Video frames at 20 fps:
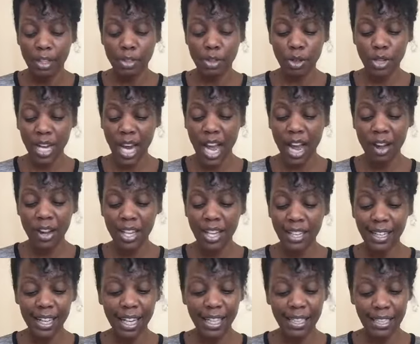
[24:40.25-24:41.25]
So now
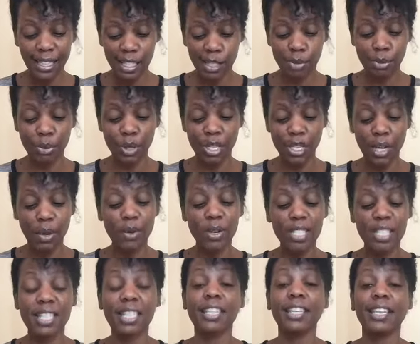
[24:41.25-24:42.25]
he got desperate. He
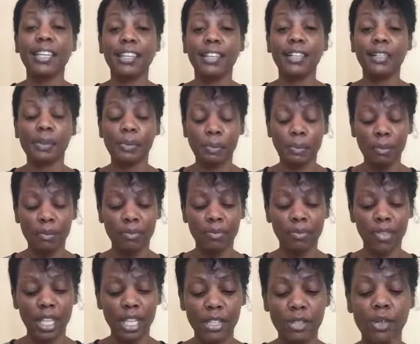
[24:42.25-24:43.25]
was in need.
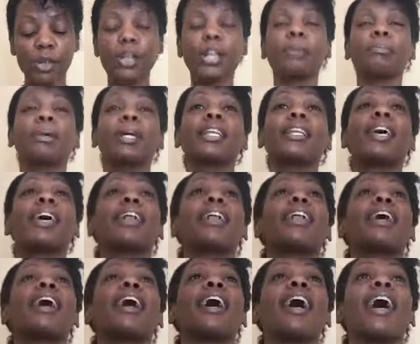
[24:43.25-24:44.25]
So, he, but
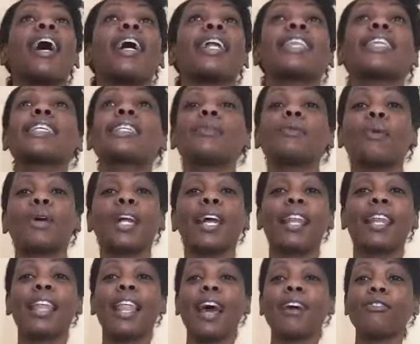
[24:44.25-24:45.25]
then this is what I
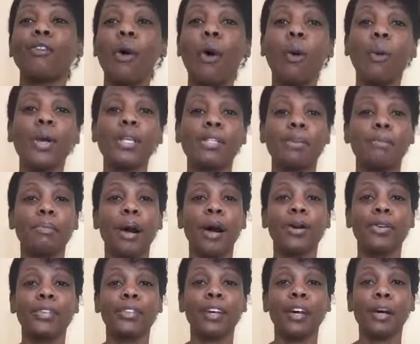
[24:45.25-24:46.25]
love always
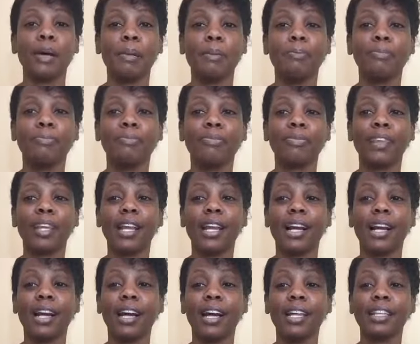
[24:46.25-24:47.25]
about um,
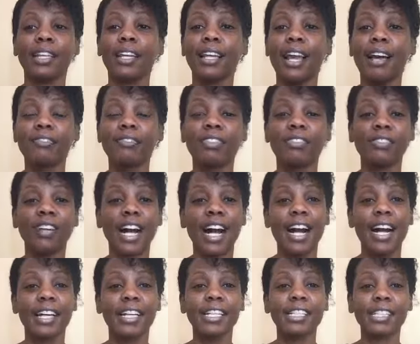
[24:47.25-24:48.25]
the love of
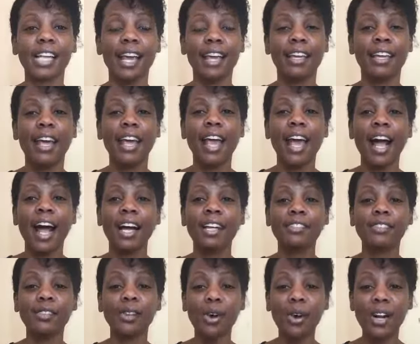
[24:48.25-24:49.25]
God. It's like
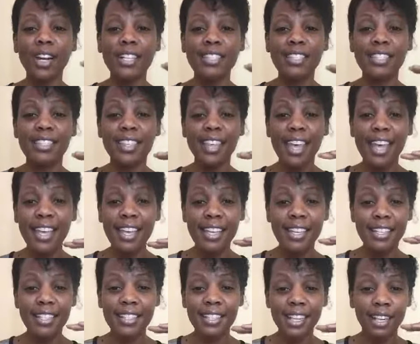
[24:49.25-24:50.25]
as long as there
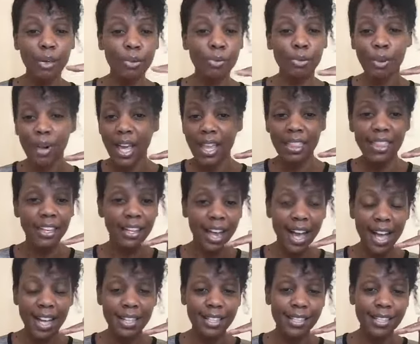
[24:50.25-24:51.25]
is breath in
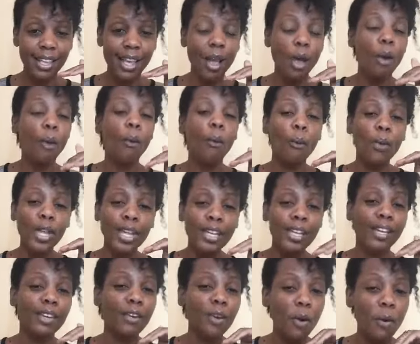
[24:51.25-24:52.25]
us, we
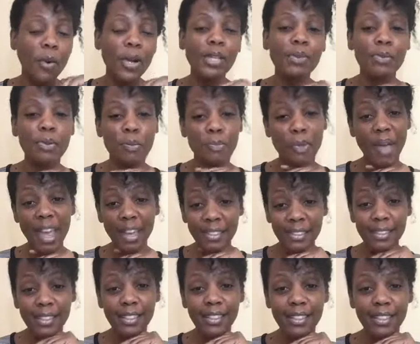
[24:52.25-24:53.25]
can always
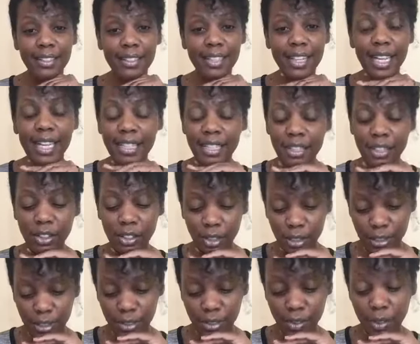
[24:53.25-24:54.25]
repent and
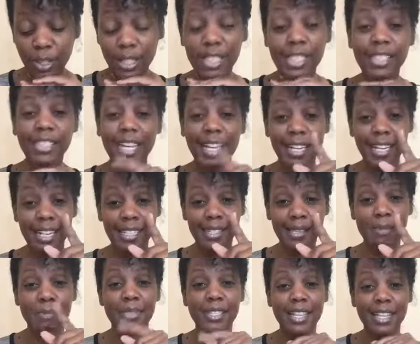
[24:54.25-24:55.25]
turn. So this son has
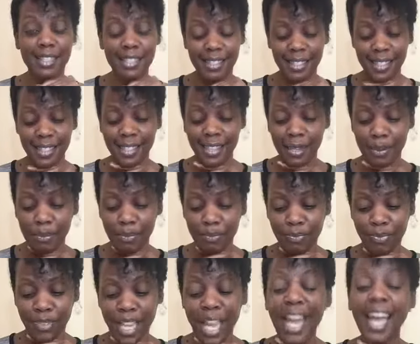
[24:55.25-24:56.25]
some sense in him.
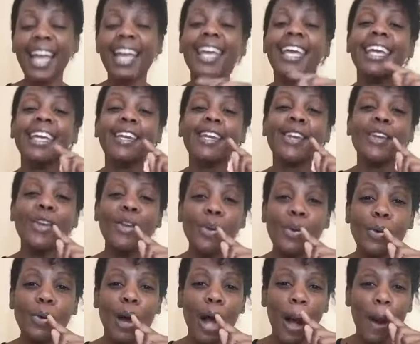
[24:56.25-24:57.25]
He
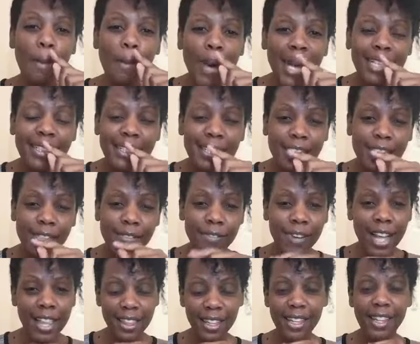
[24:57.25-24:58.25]
knew how much his
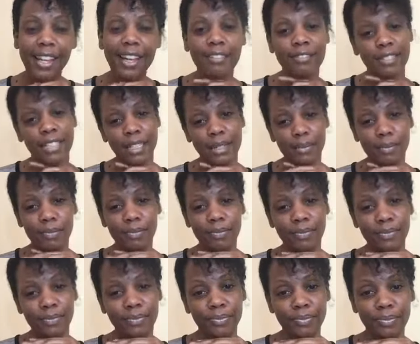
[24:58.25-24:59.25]
father loved him.
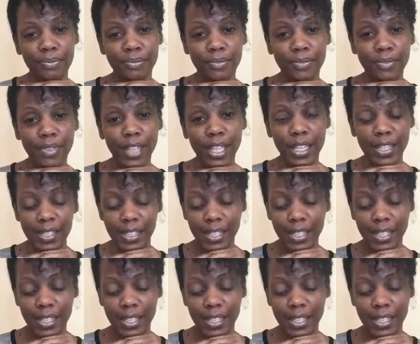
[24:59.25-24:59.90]
You